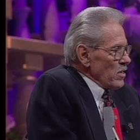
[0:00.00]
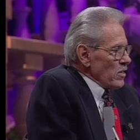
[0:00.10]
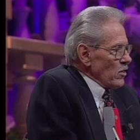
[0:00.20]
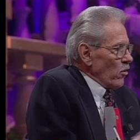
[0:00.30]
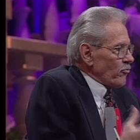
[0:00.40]

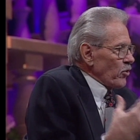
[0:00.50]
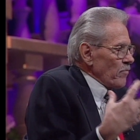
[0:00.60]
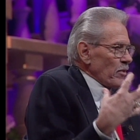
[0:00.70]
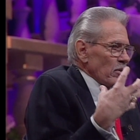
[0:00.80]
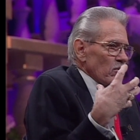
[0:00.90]
You know, if
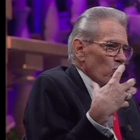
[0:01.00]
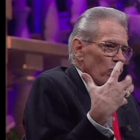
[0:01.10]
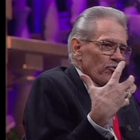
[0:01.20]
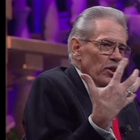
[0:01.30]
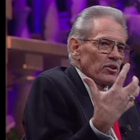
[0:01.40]
the
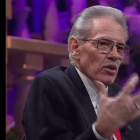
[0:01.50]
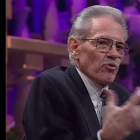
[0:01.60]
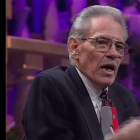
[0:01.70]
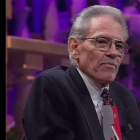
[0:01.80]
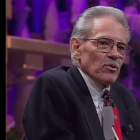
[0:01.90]
worst thing
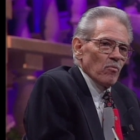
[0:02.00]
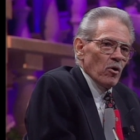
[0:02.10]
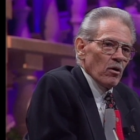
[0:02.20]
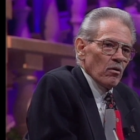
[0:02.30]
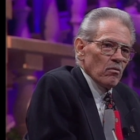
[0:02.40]
does happen
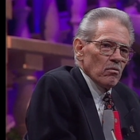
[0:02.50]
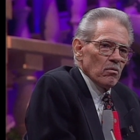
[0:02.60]
tomorrow,